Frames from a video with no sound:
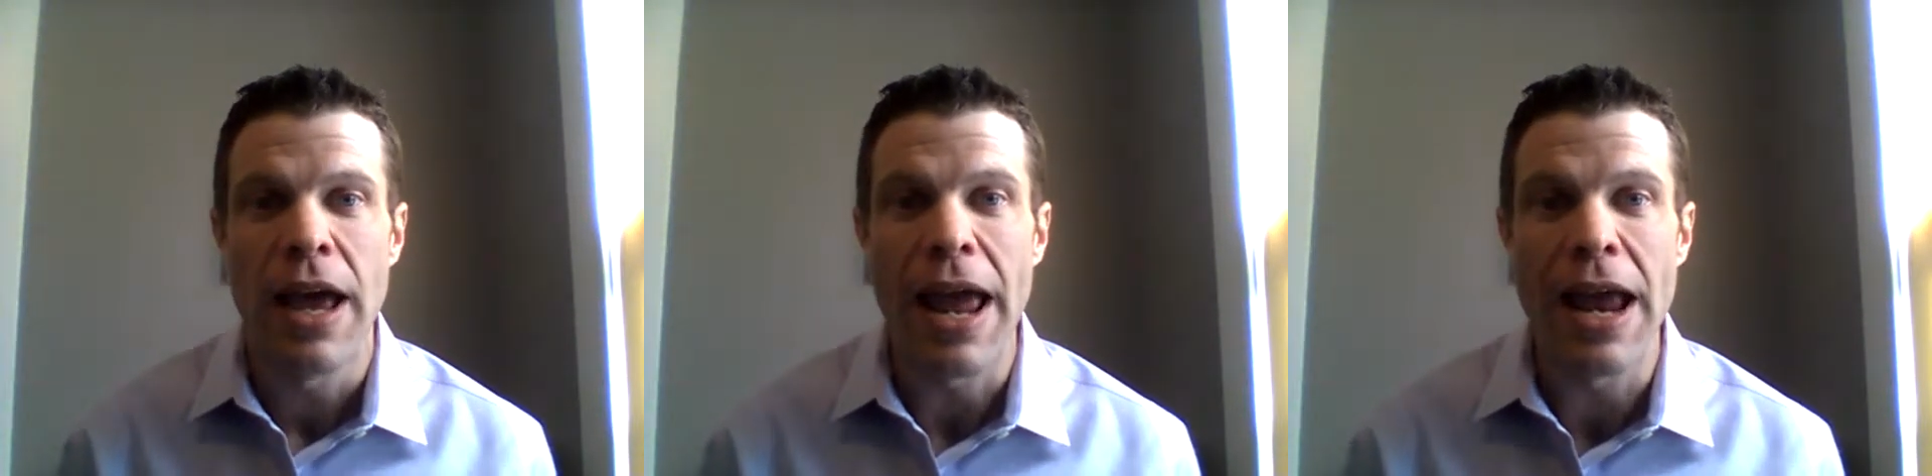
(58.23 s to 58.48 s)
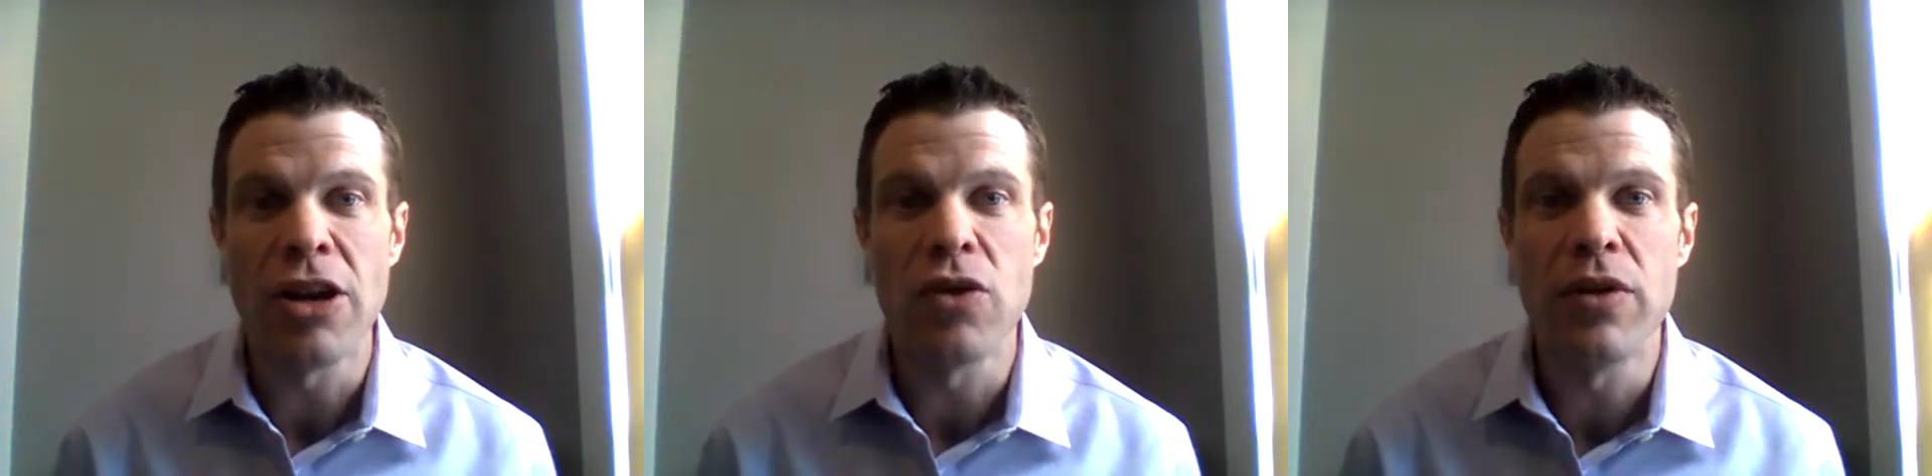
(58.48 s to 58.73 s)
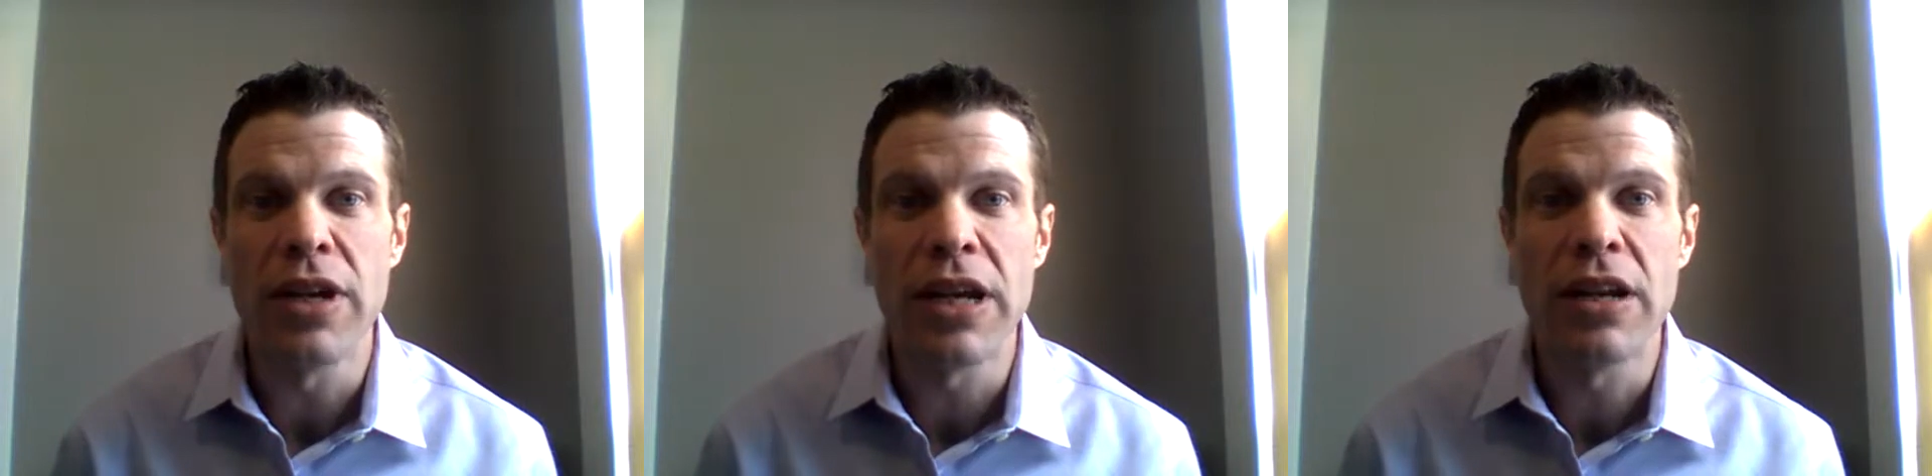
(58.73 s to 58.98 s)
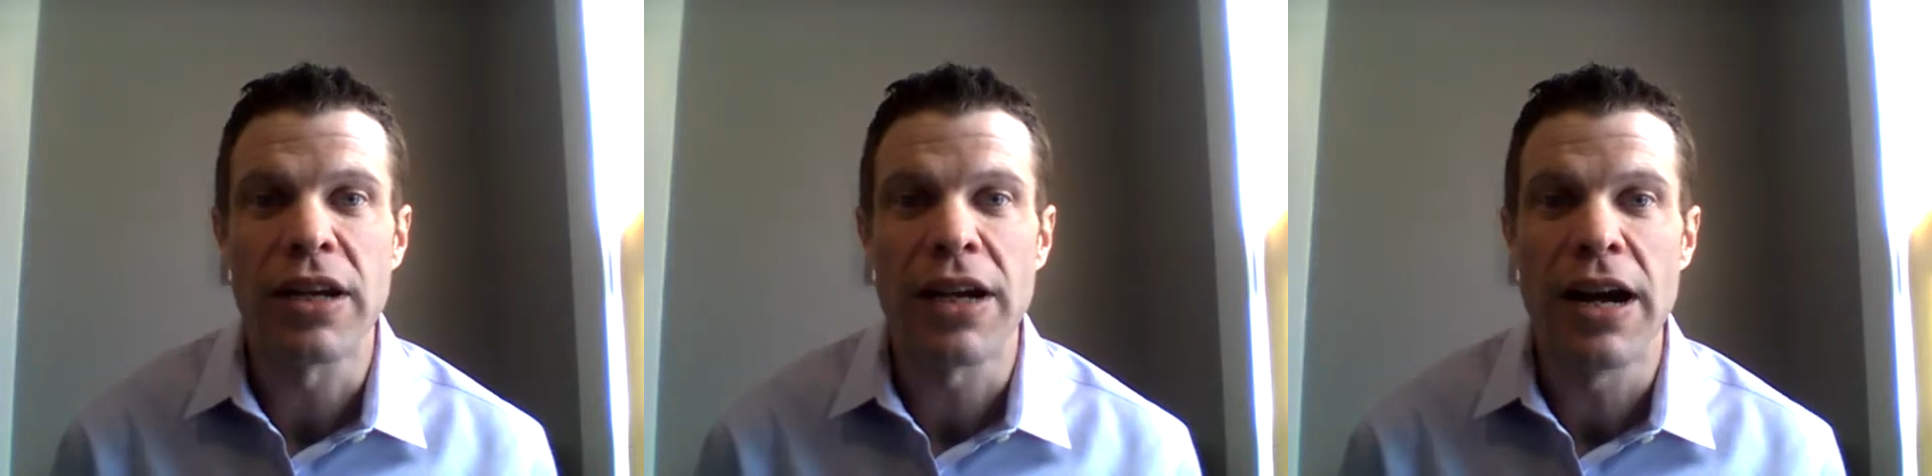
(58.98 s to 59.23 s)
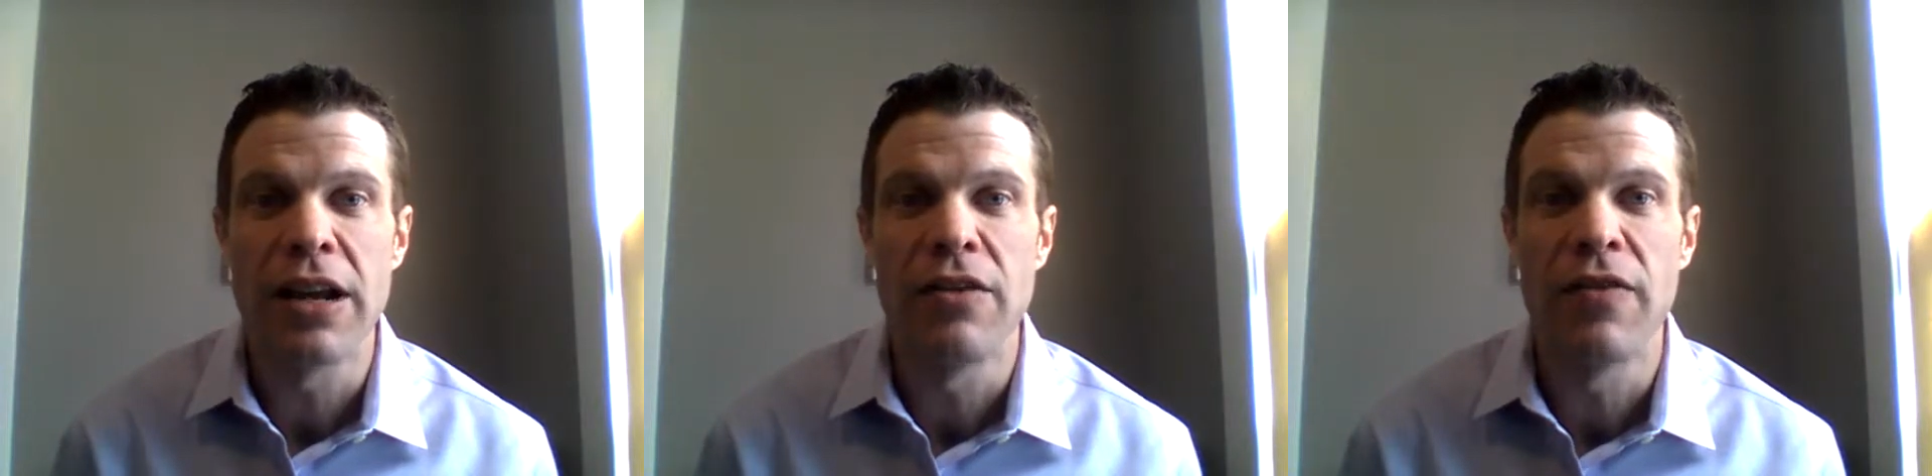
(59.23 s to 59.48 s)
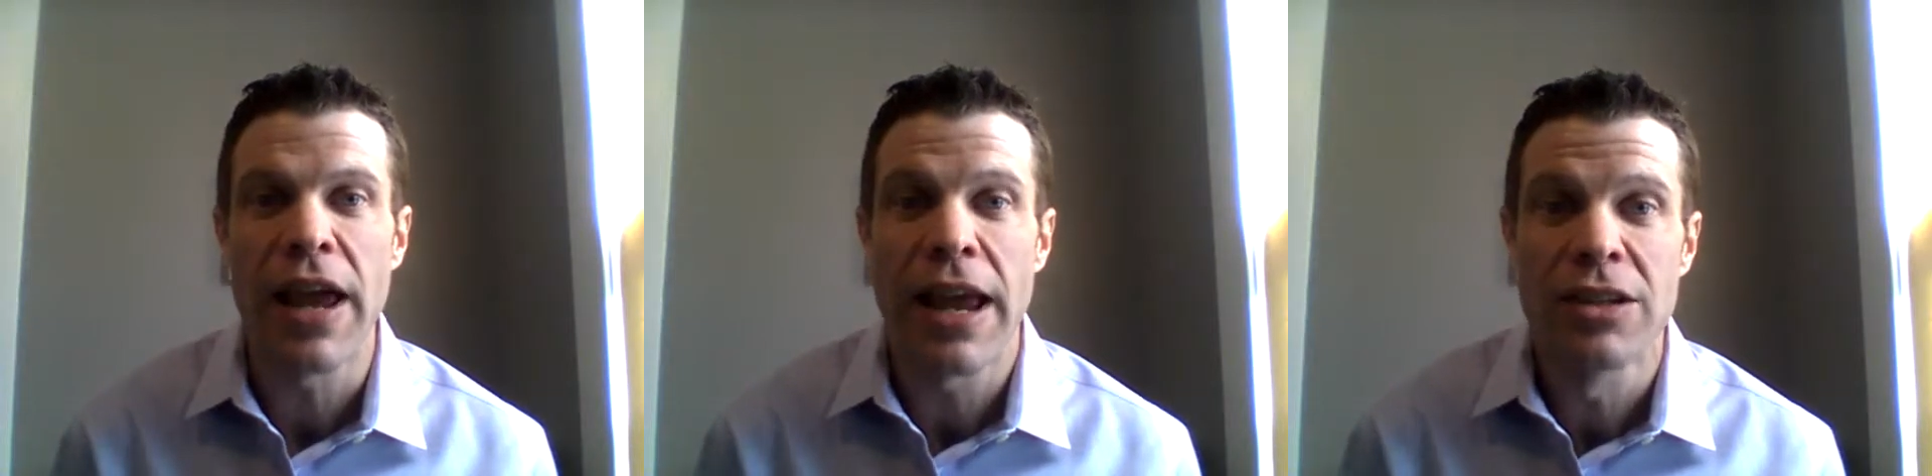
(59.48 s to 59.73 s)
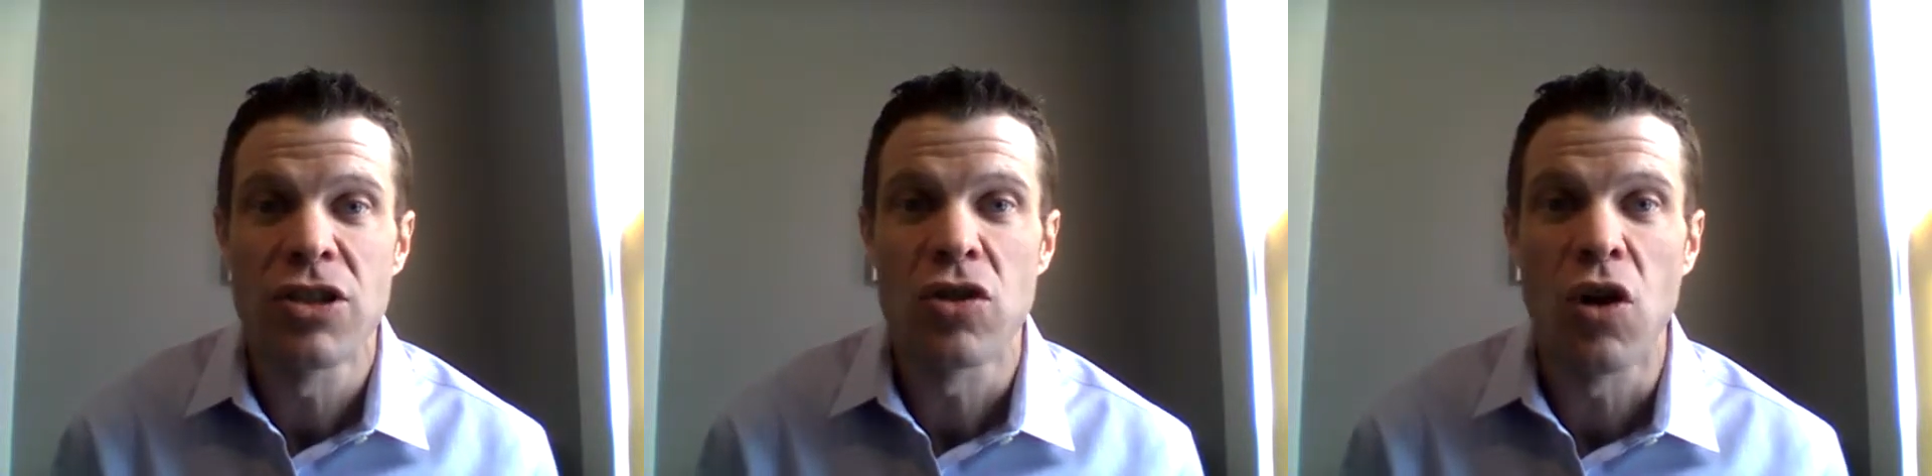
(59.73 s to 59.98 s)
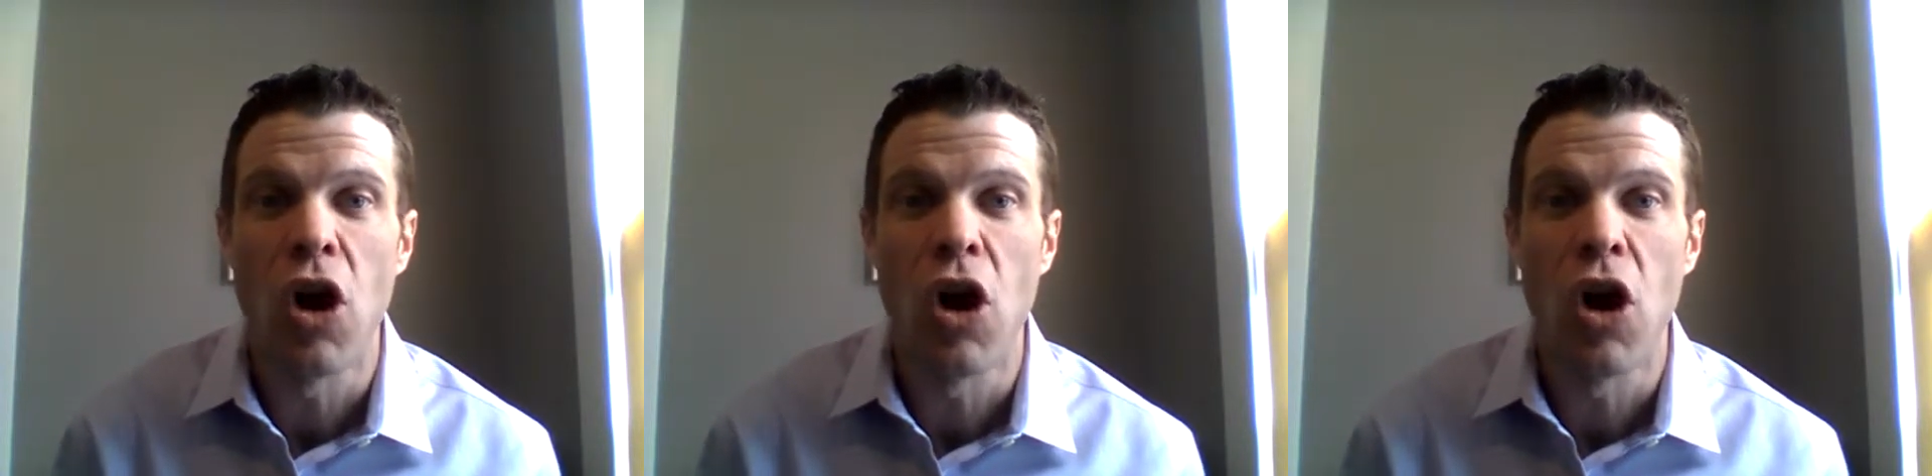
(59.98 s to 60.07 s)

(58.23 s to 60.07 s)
and you need to kind of answer